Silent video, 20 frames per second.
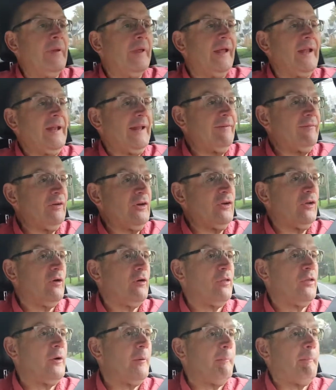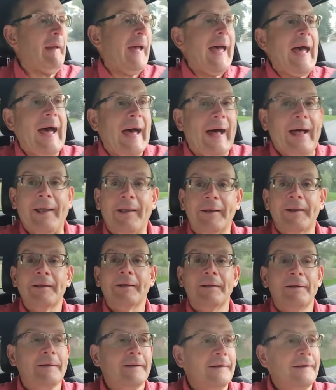And even though they're bad,
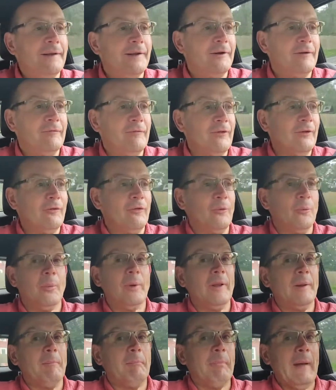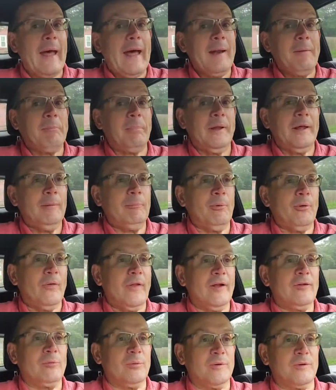you know, even though they're really bad people,
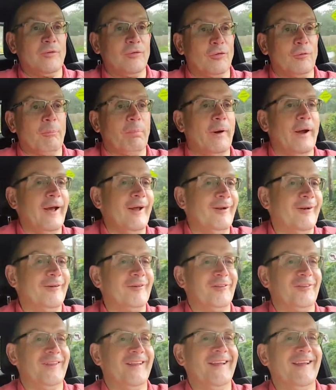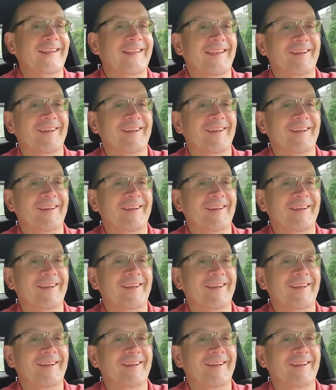that's what The Sopranos did.